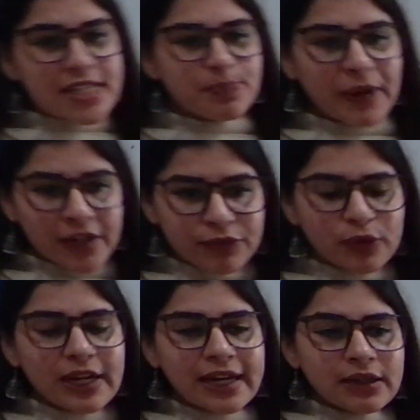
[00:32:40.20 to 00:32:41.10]
painful
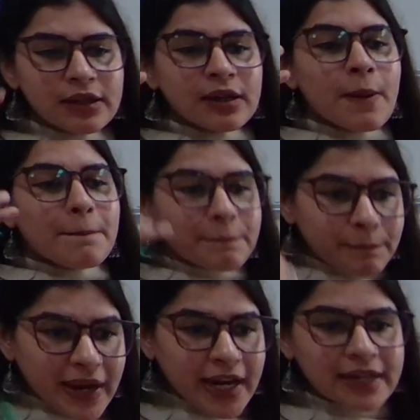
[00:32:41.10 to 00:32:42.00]
and
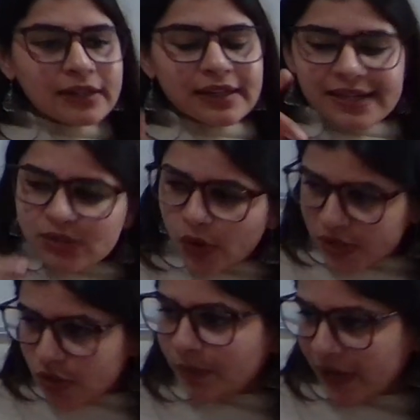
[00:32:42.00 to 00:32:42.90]
pain is also
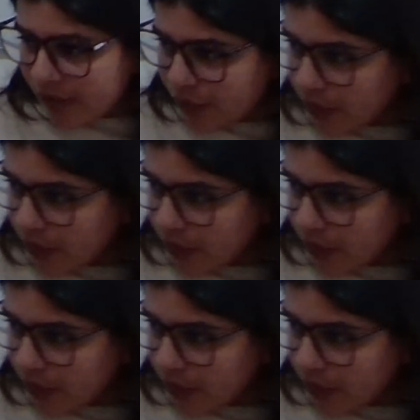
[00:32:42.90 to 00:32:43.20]
painful.